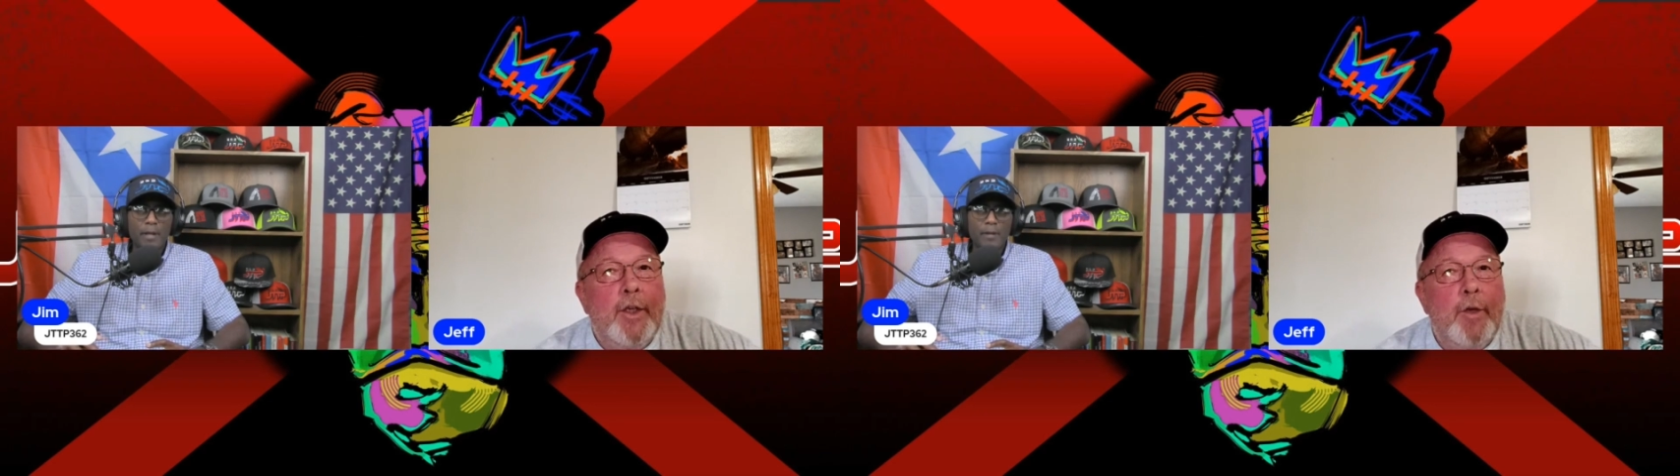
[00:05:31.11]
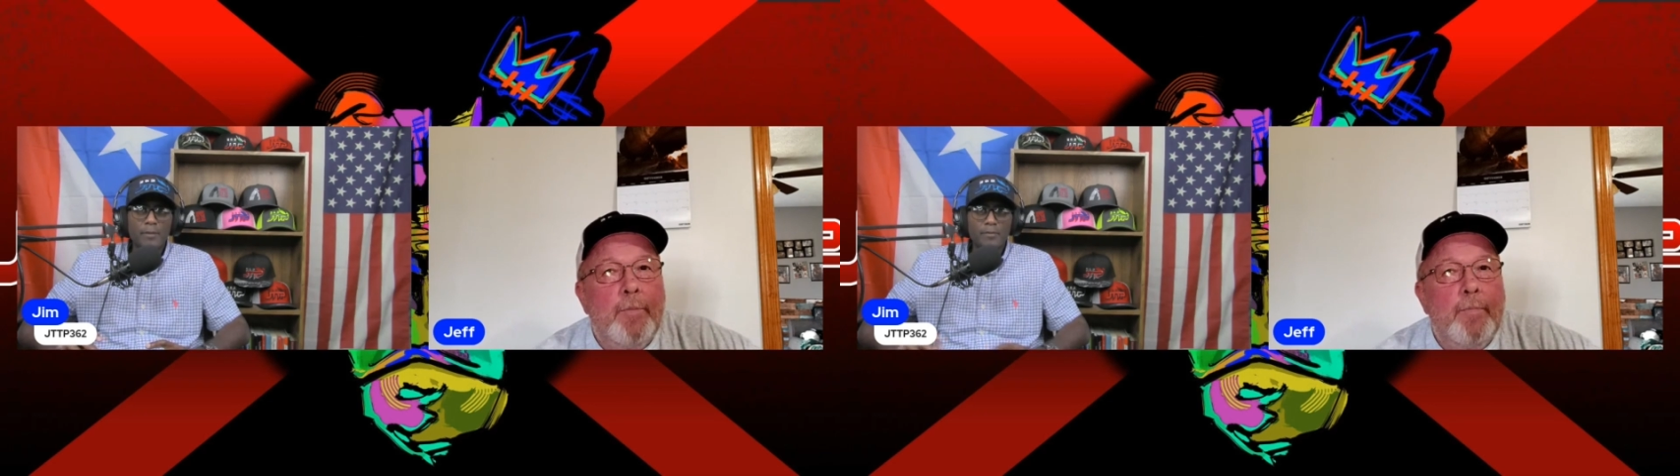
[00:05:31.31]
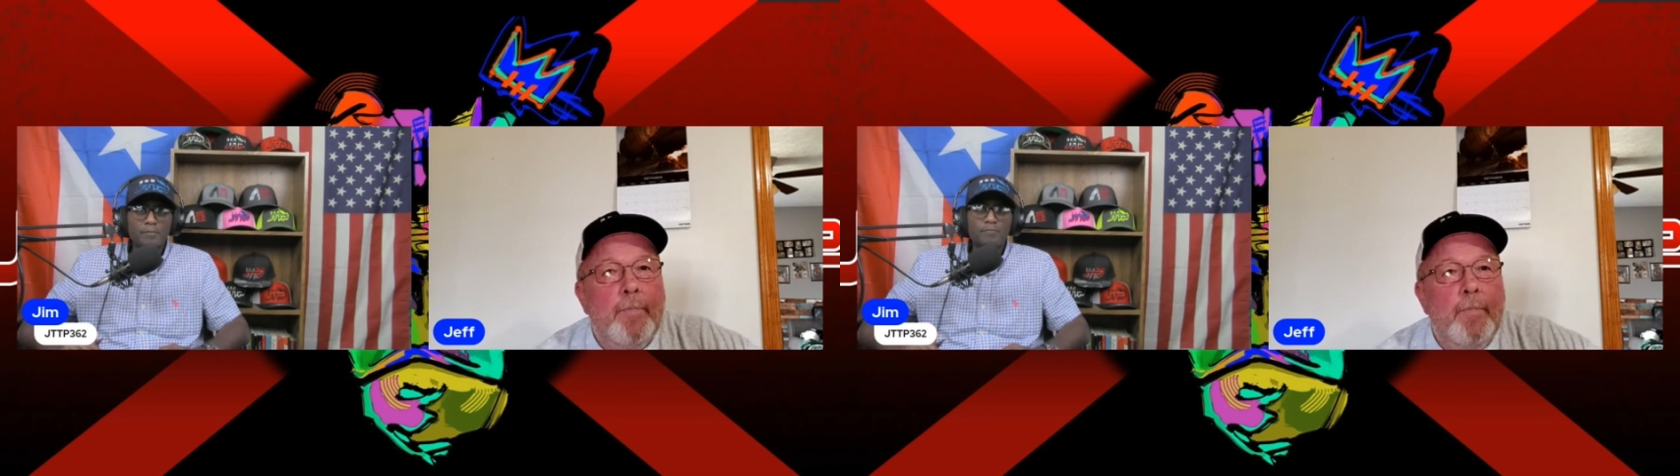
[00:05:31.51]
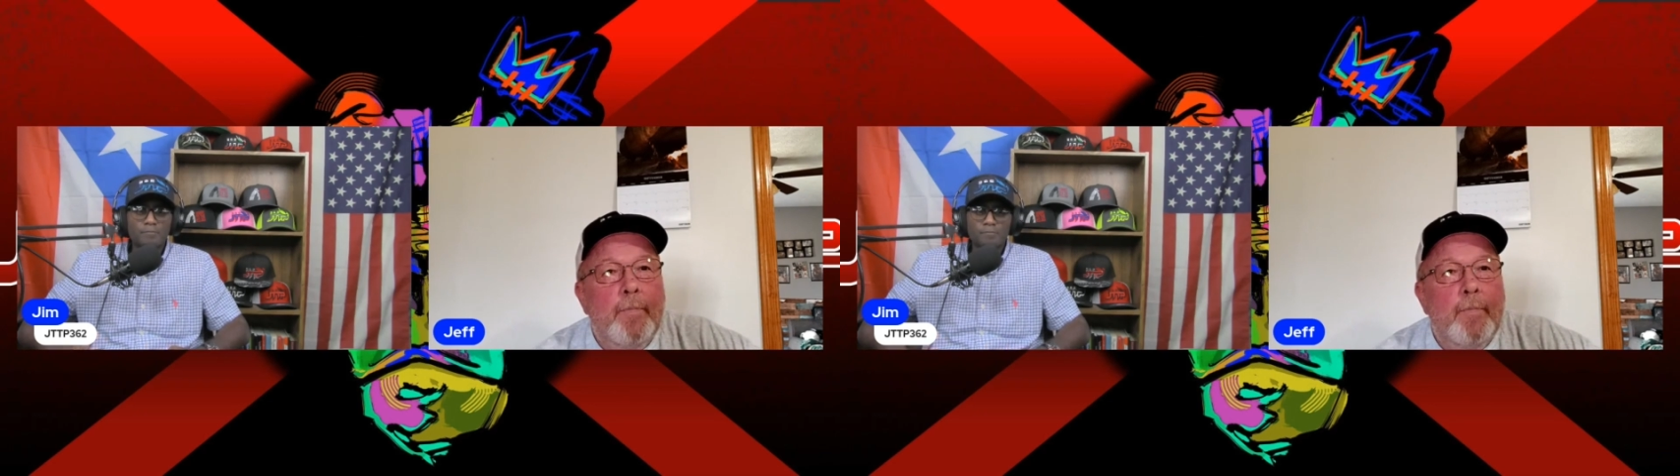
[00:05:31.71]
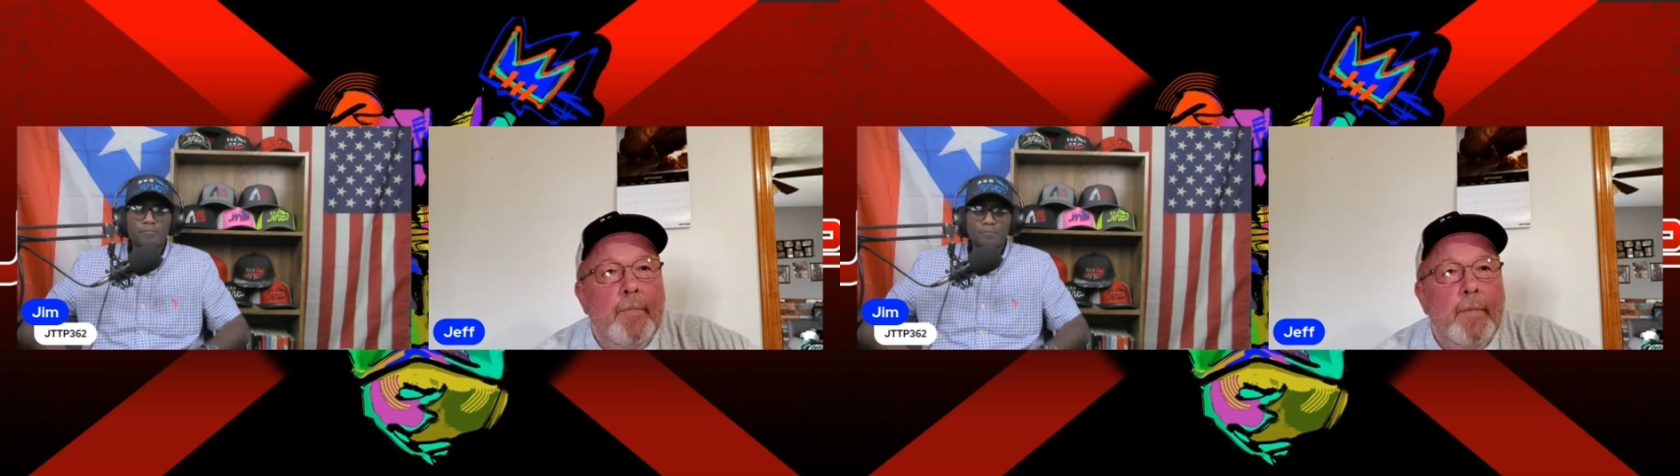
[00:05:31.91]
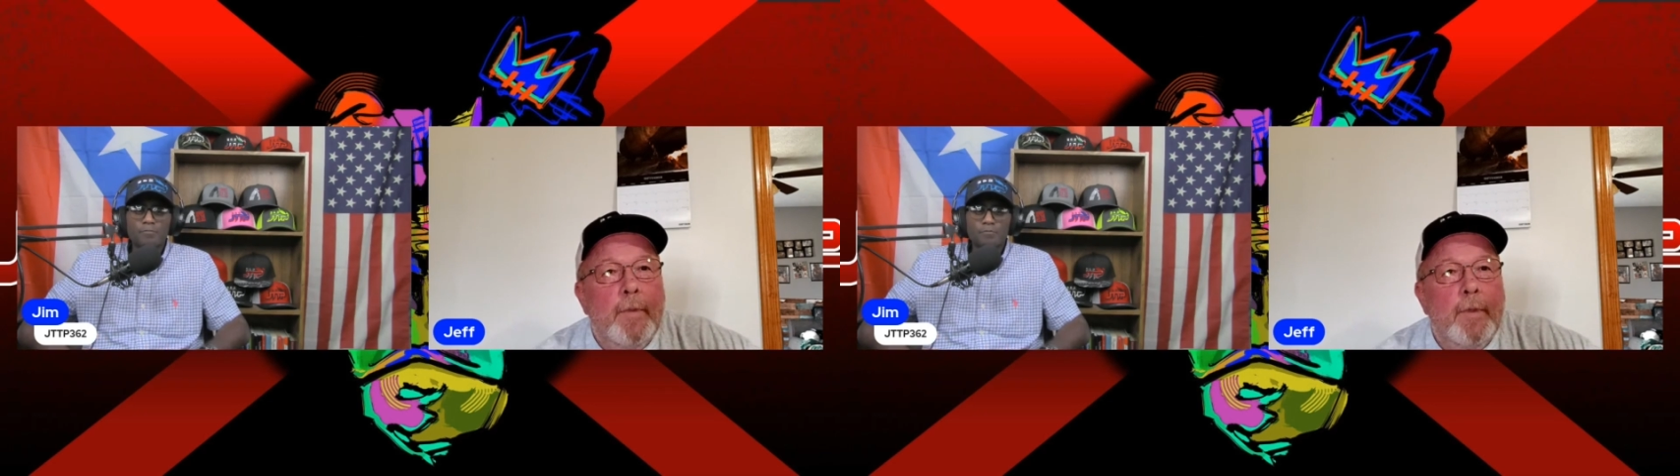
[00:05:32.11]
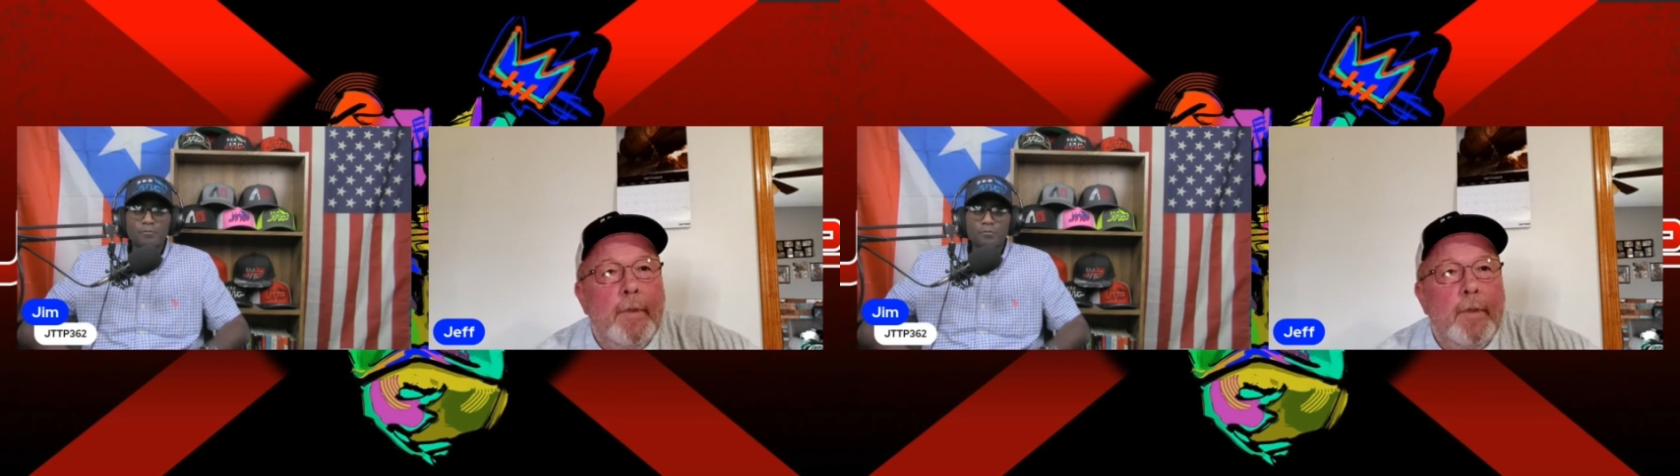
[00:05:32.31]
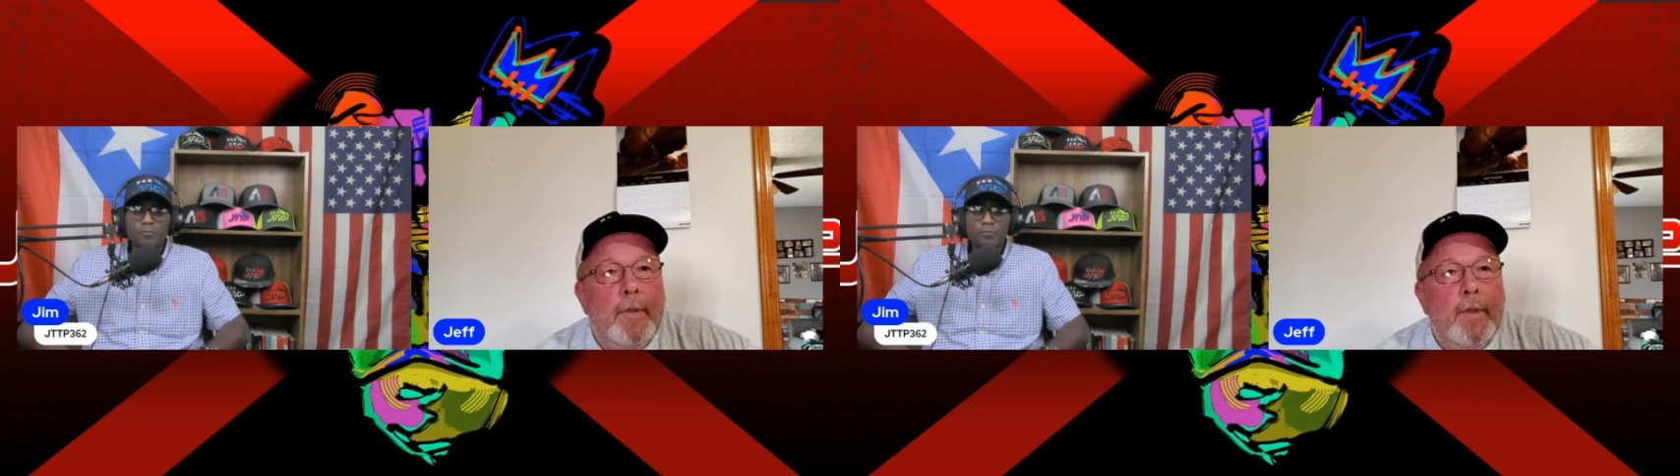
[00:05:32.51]

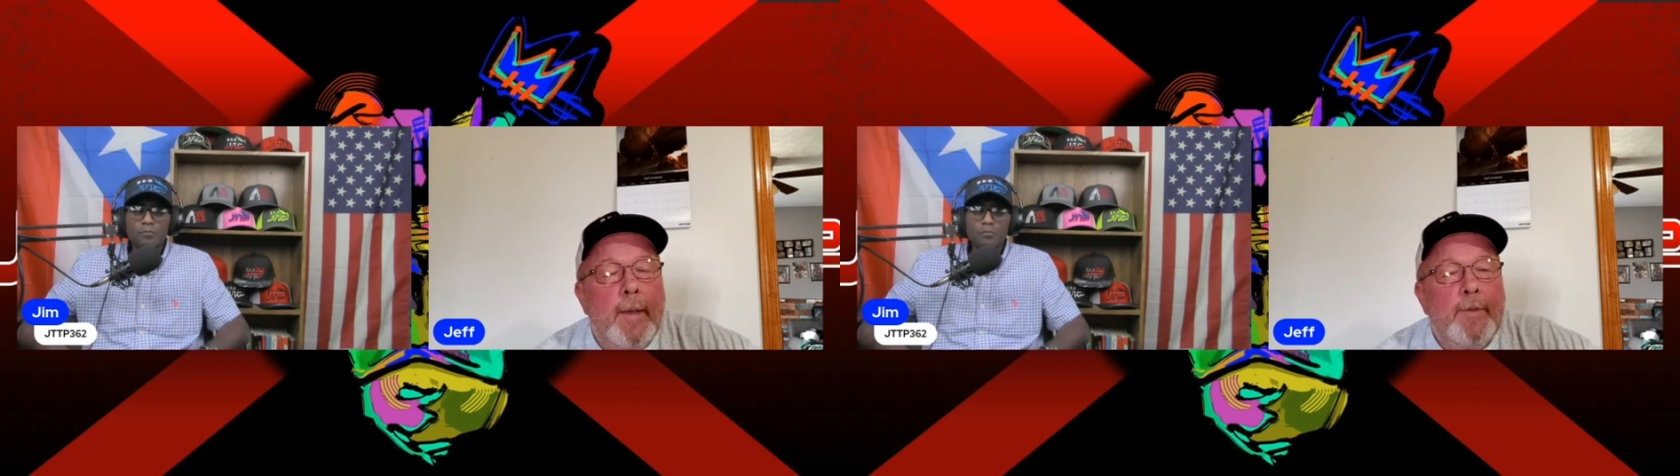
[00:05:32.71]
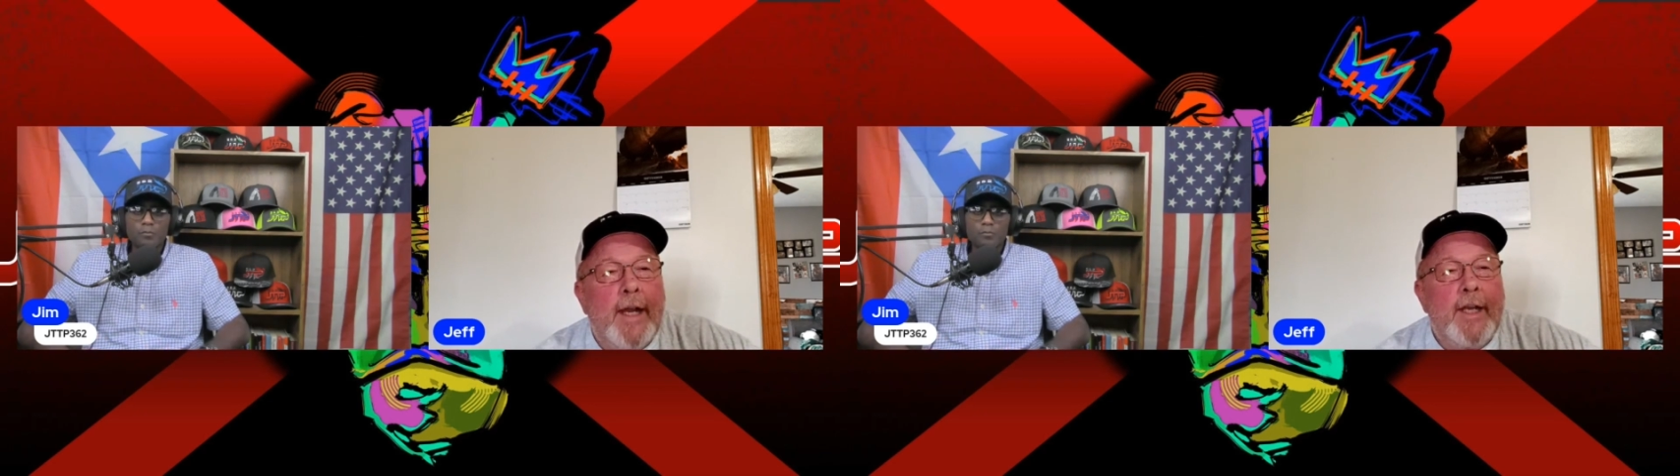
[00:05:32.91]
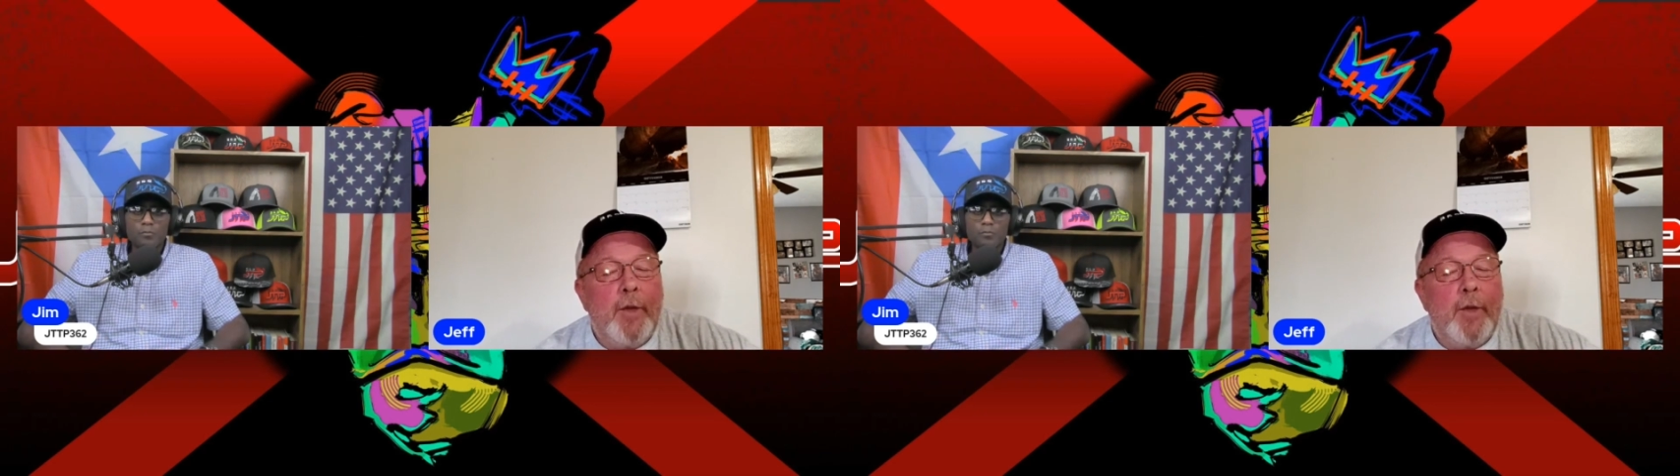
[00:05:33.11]
to